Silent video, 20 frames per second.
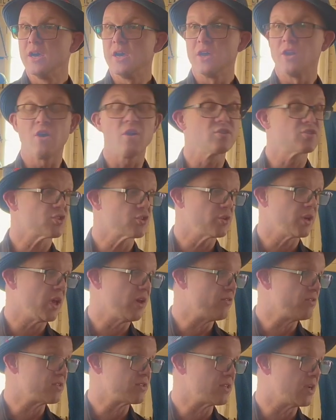It also gave
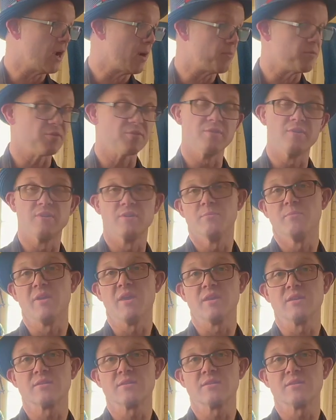us an opportunity to make